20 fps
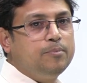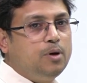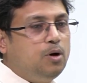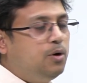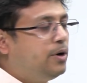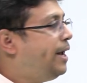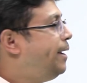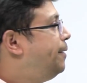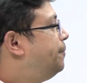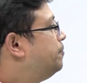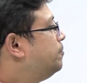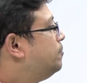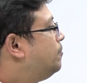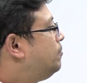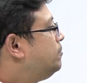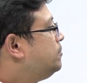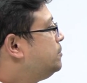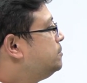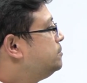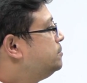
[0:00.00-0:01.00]
Okay.
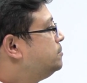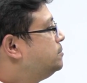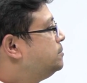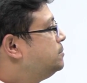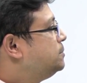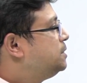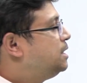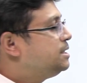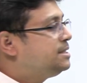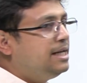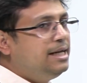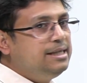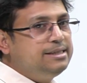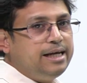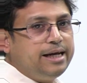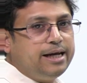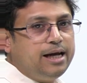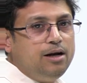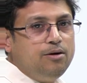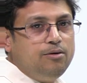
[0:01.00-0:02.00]
The cell
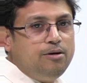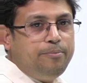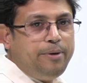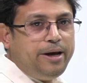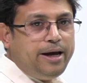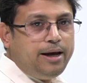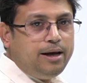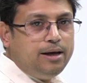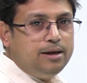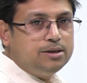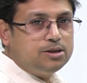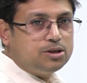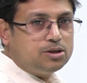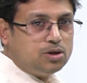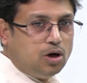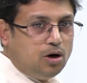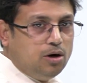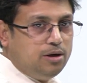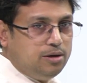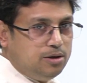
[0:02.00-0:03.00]
cycle will be
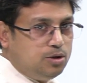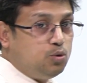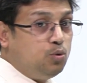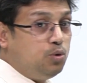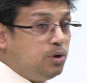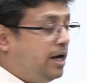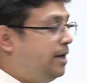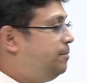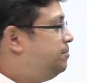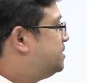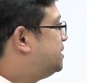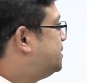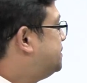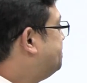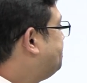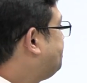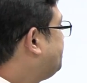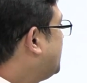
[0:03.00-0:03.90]
stalled 2 times.